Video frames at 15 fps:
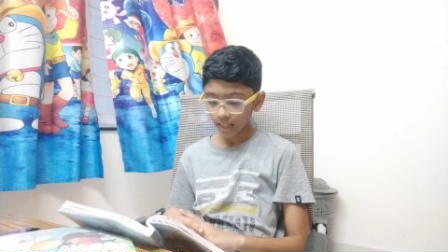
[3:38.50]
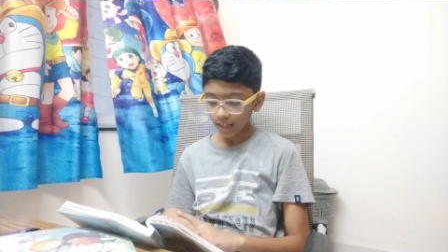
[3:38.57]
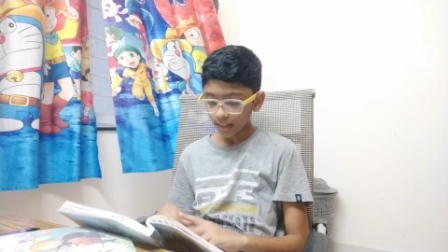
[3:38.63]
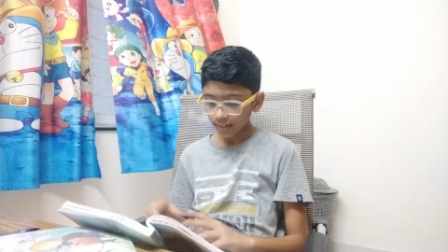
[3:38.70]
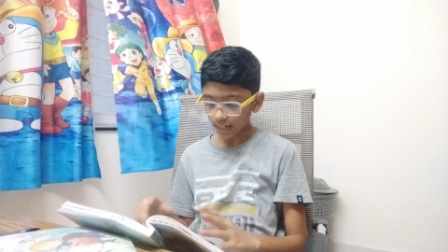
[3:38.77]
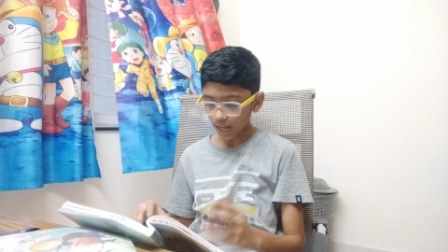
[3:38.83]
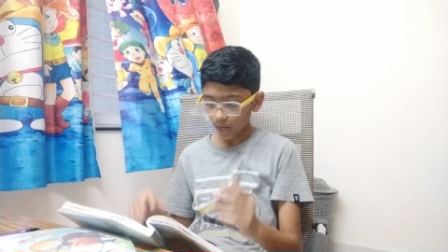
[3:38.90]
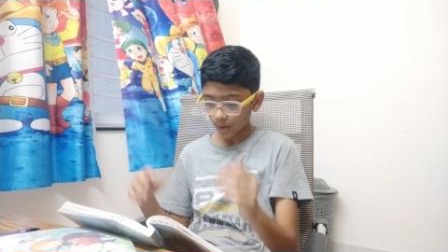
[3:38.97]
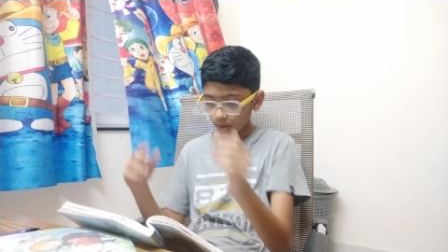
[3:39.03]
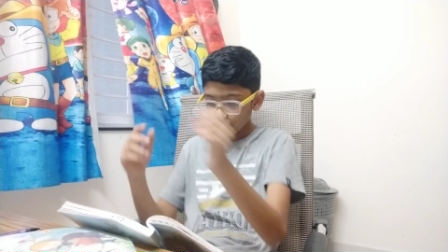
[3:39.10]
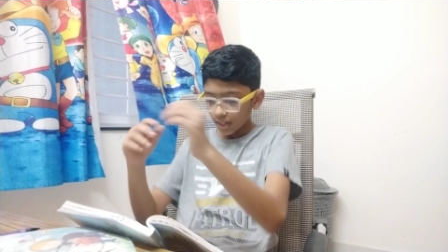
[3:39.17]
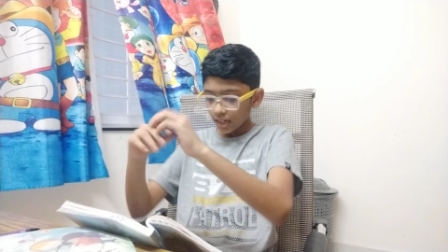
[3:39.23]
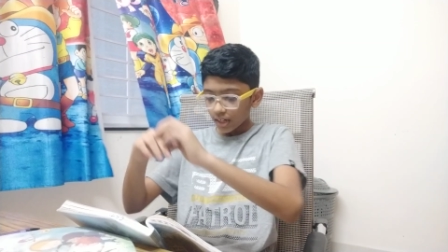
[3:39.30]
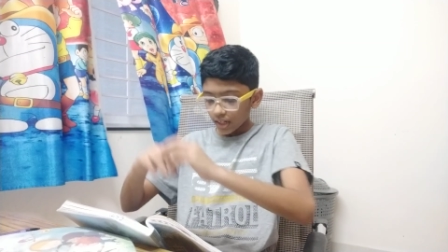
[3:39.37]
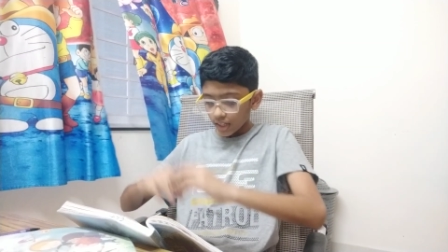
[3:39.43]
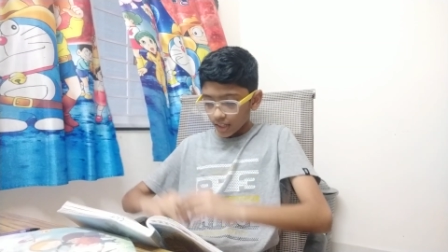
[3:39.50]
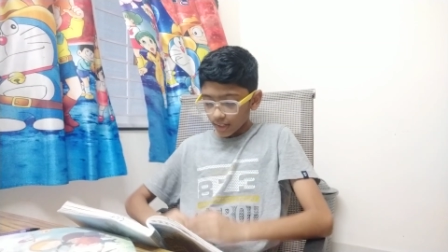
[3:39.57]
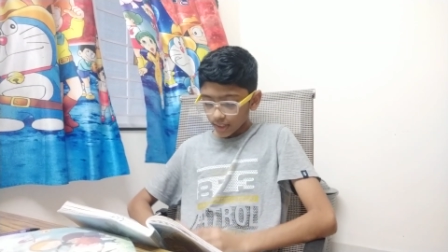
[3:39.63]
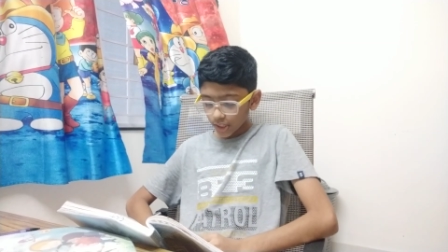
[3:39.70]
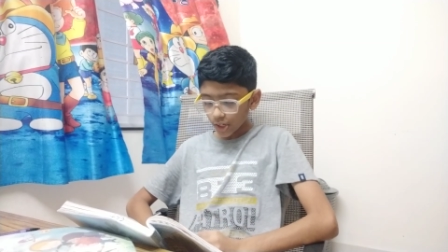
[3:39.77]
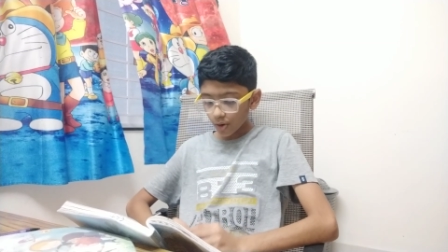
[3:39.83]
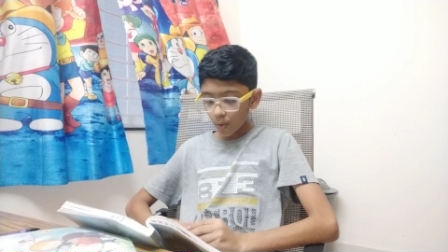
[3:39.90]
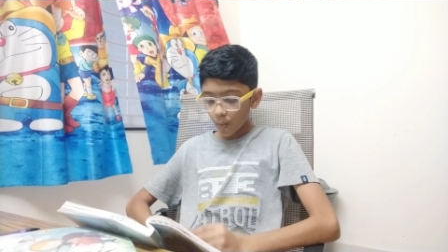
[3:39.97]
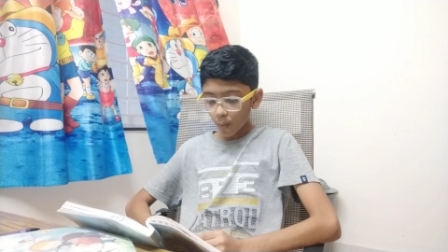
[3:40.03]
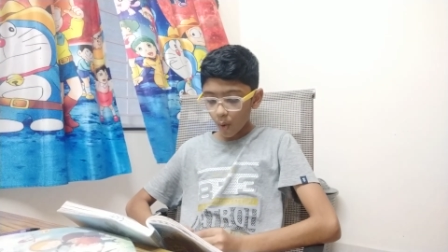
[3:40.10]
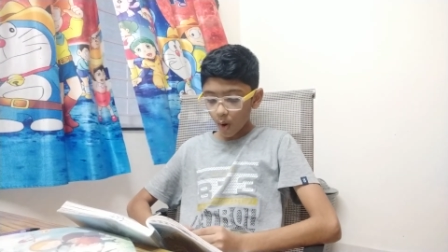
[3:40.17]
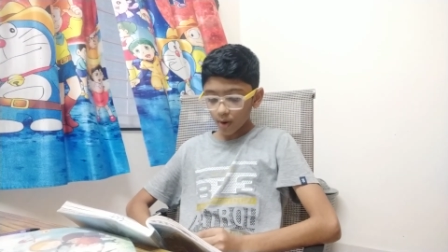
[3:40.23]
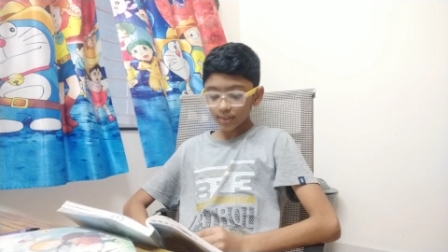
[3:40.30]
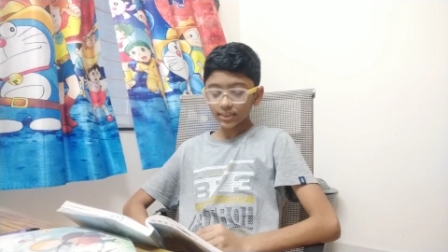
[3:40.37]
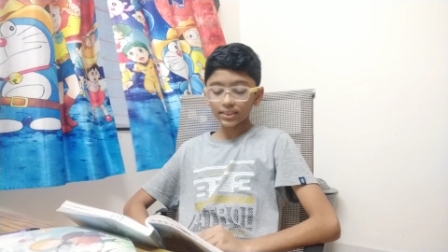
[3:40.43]
Now, you
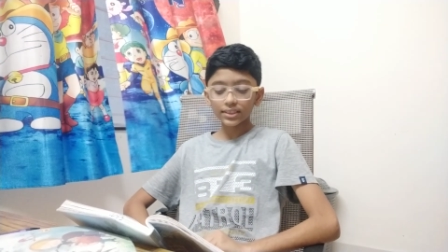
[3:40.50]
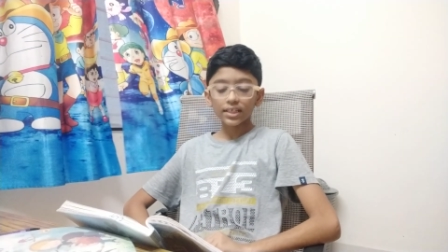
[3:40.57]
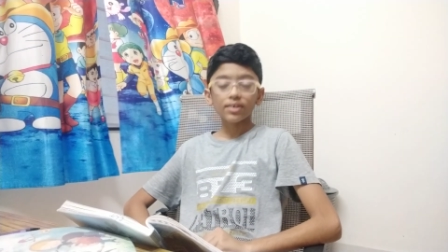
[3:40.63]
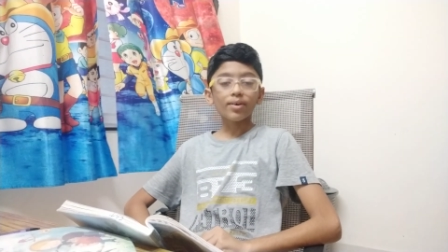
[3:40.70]
won't